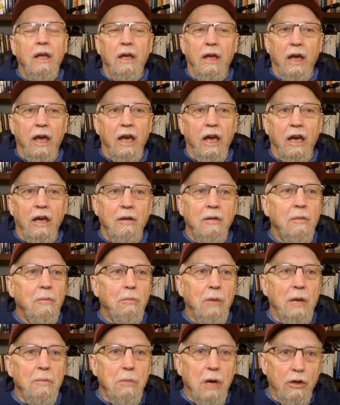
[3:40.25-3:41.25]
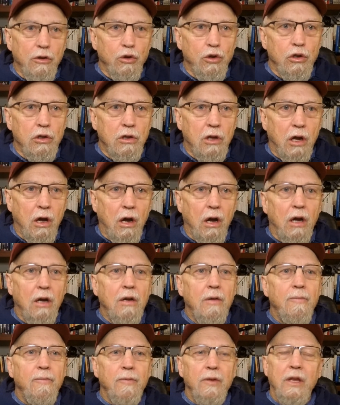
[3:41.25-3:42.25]
and my mother-in-law
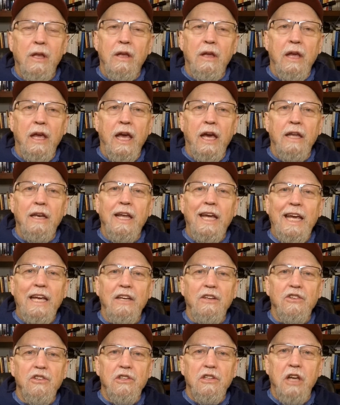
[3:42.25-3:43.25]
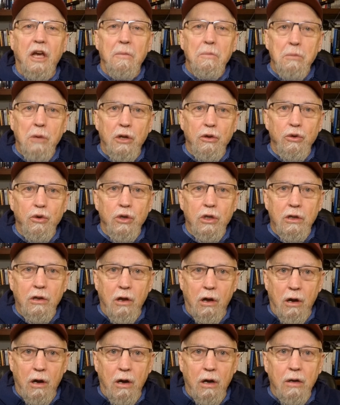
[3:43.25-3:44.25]
and a
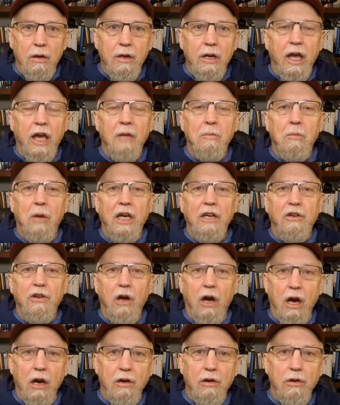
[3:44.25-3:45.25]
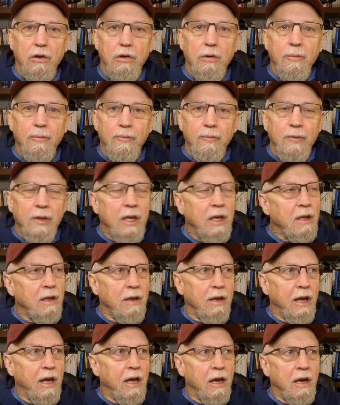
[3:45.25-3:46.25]
stepmother-in-law and my daughter
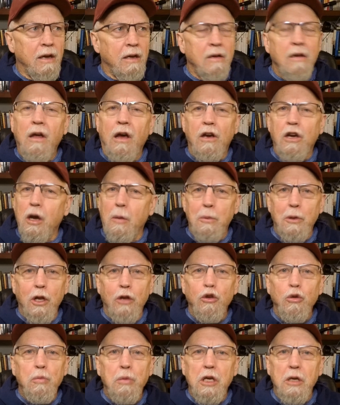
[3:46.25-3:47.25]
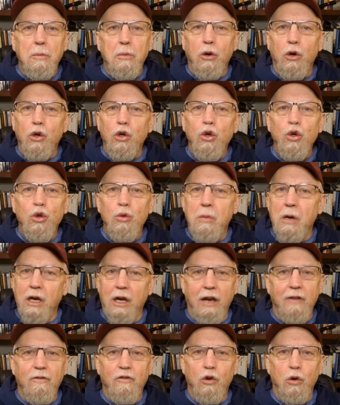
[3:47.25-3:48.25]
and a couple other people who,
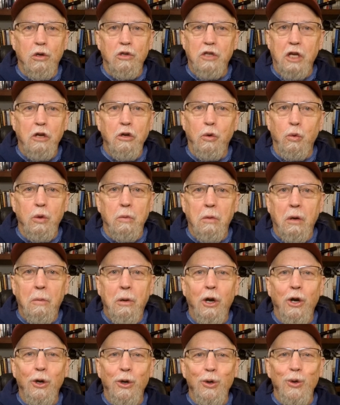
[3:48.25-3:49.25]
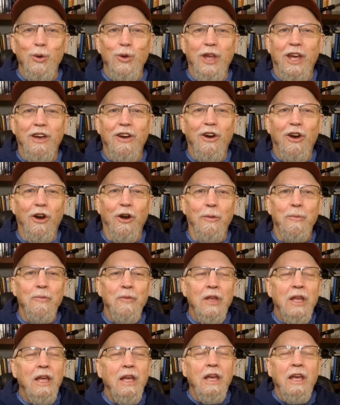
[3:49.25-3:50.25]
of course, I don't remember who they are.
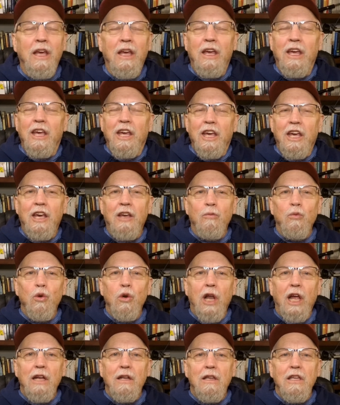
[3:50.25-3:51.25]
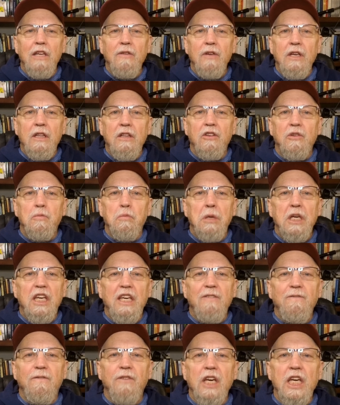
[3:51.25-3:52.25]
And we're like leaving this big
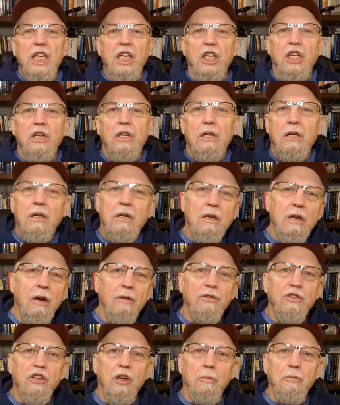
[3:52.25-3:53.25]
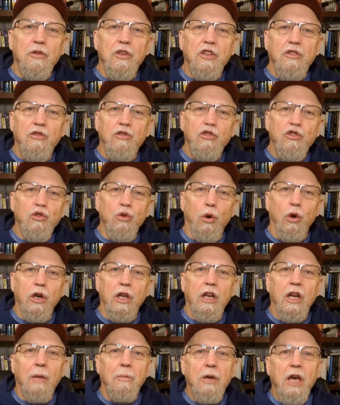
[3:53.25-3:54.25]
event of some sort,
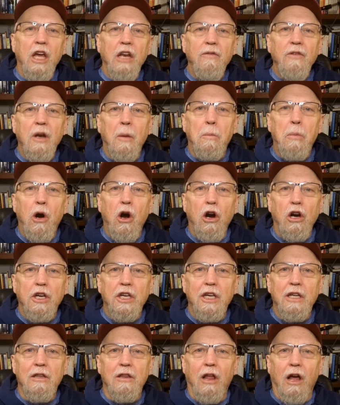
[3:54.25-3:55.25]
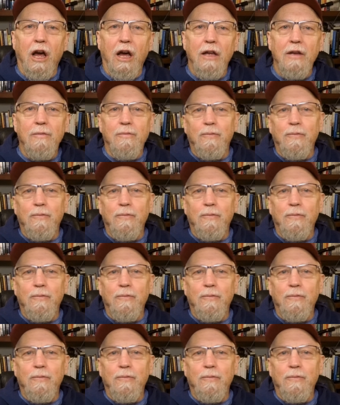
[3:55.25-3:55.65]
and I'm kind of in a parking lot,